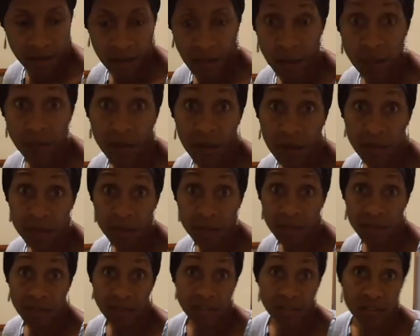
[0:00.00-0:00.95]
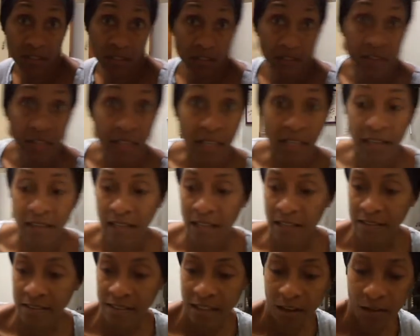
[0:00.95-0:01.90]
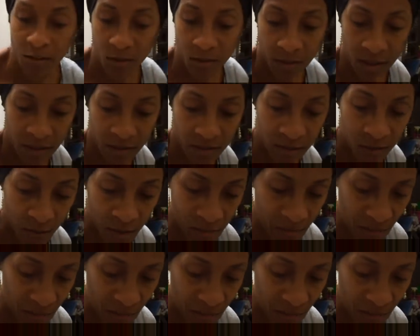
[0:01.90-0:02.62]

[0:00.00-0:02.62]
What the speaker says: I probably shouldn't even eat that sauerkraut the way